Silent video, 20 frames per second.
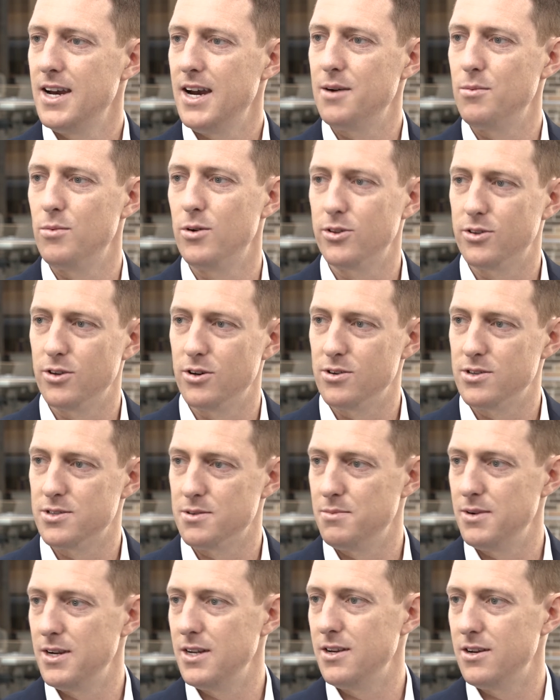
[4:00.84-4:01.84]
and what those
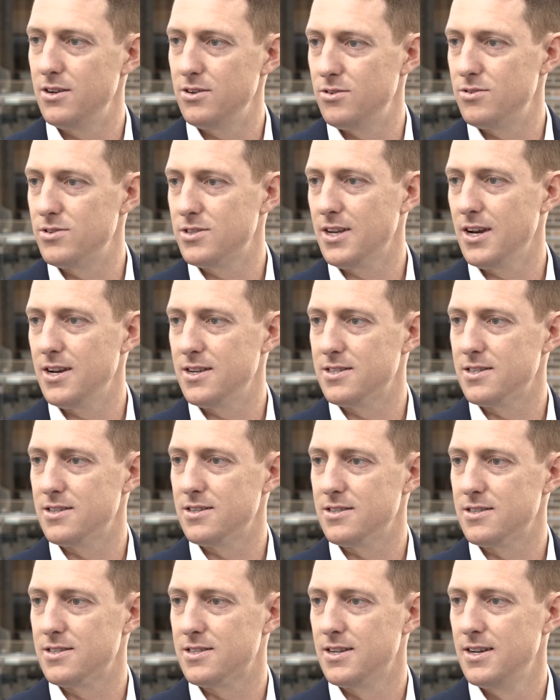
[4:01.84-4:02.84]
immediate use
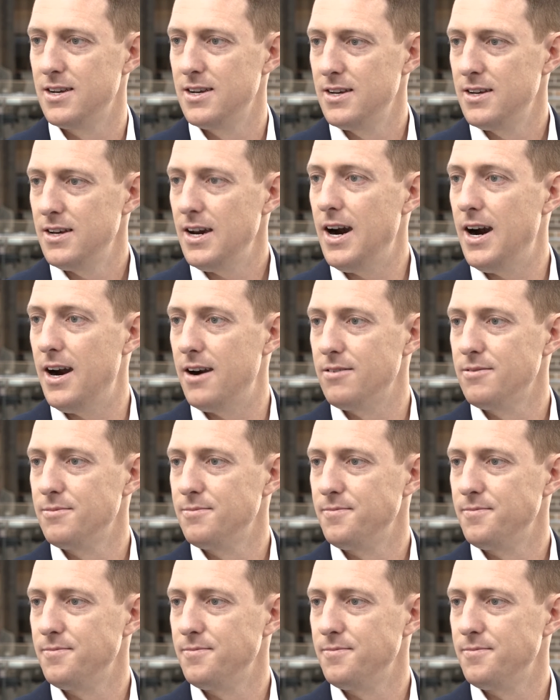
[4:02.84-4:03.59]
cases are.